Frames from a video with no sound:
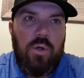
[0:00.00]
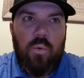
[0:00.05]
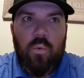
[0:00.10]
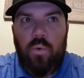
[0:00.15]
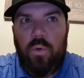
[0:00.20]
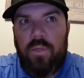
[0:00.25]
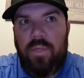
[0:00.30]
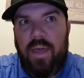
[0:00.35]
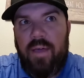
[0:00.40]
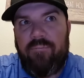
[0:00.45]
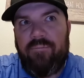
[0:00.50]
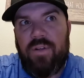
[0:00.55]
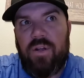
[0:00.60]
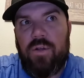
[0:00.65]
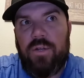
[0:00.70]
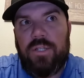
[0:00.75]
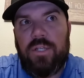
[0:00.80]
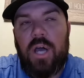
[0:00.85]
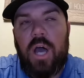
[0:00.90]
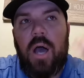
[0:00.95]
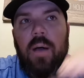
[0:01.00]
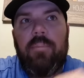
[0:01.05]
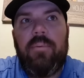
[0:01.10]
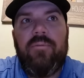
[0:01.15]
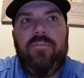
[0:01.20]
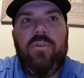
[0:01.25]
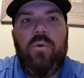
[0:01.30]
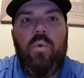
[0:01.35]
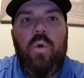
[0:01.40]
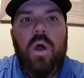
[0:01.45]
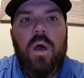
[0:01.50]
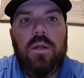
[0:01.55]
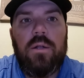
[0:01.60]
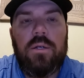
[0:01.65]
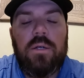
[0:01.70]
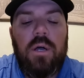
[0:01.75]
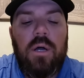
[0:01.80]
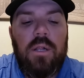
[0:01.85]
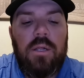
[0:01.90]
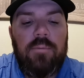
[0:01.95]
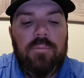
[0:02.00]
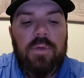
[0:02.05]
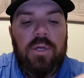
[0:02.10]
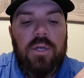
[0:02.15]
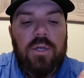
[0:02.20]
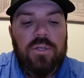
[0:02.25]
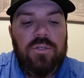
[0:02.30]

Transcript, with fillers: were in that very top of the water column.